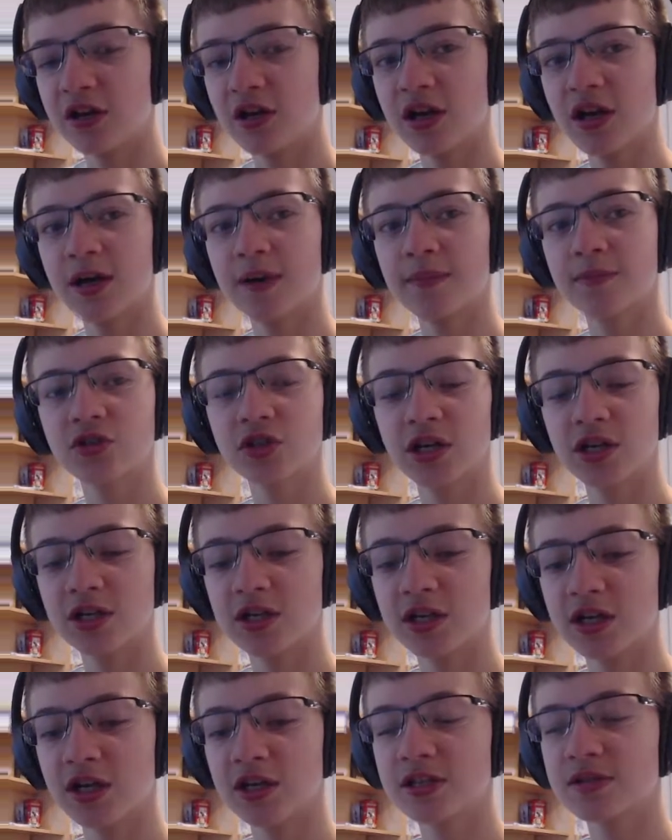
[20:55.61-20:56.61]
I'm trying to
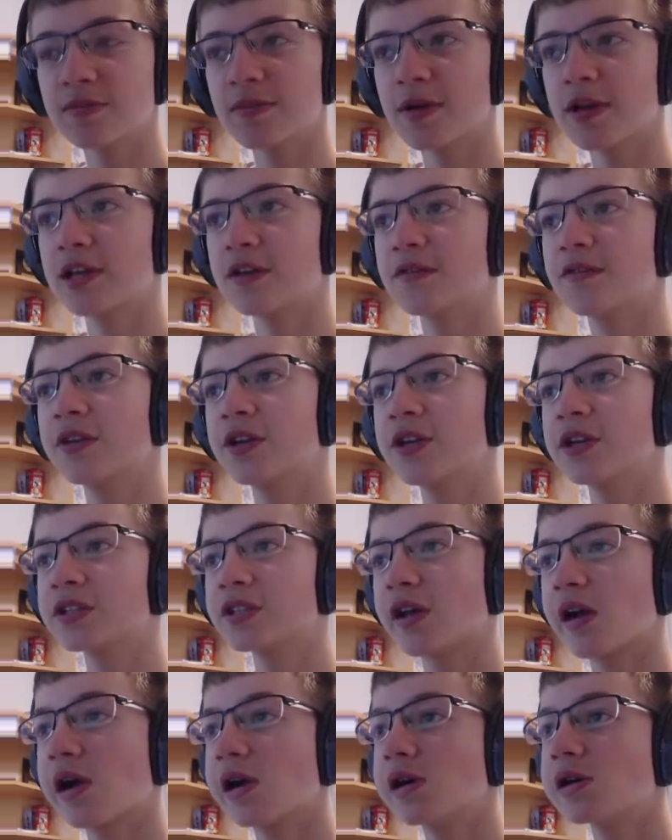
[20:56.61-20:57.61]
get as many of these
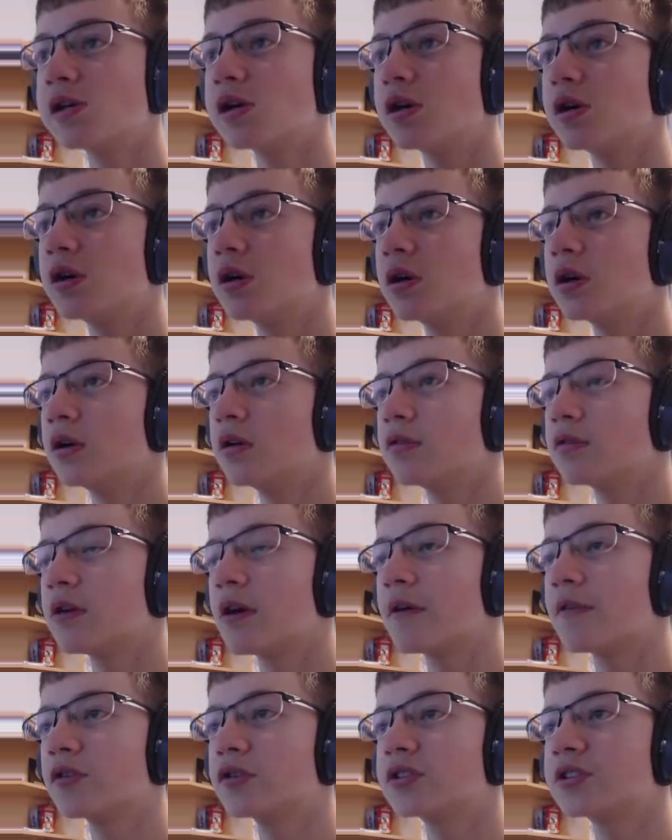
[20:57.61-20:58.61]

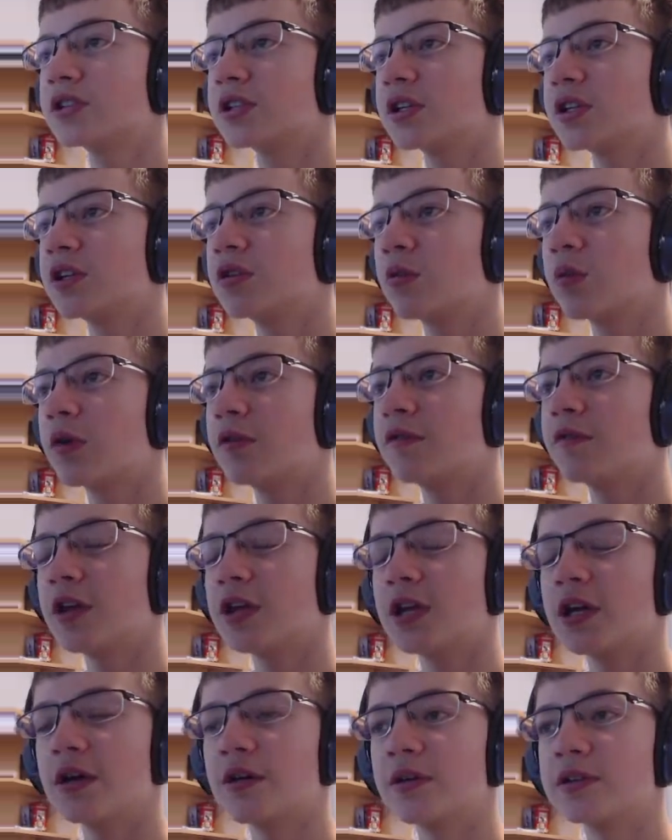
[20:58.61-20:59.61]
levels into one
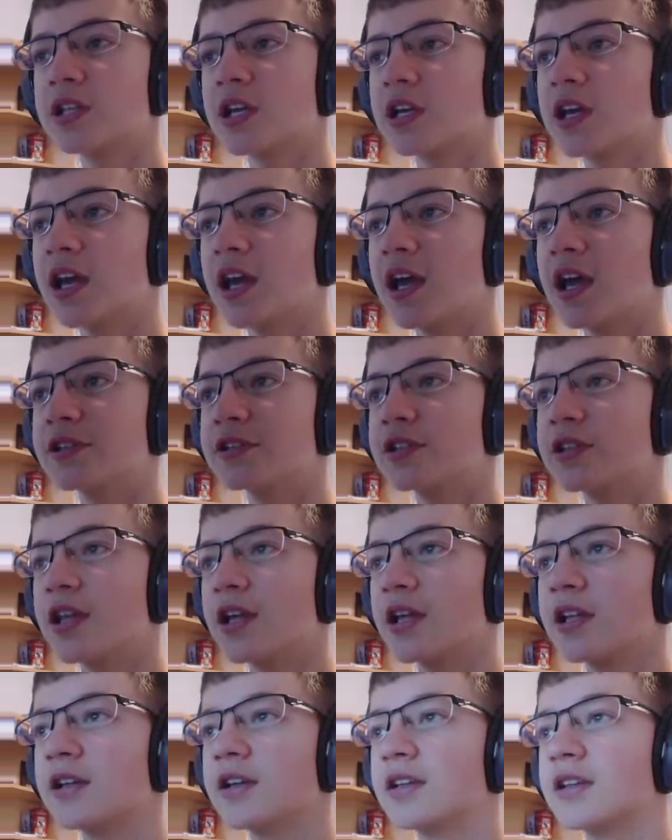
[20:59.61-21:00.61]
video as I can, so
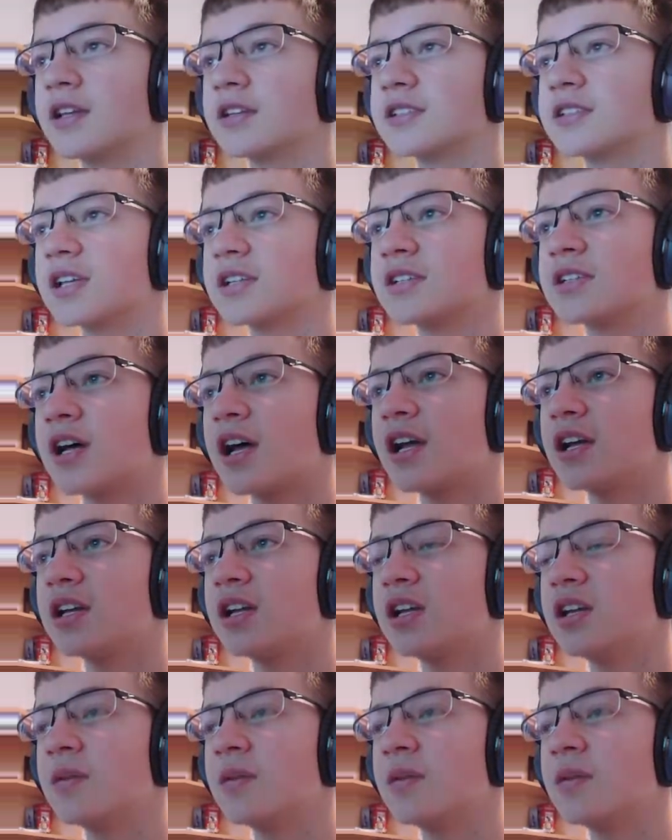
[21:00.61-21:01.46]
that this does not need to